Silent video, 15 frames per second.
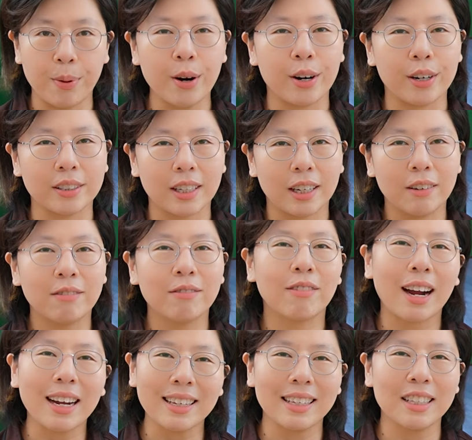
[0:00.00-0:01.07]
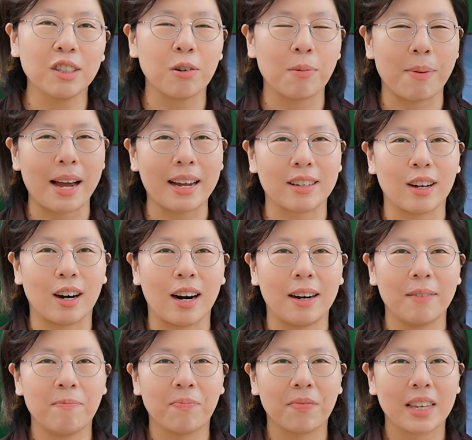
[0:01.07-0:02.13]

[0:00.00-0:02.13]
birds right in your backyard.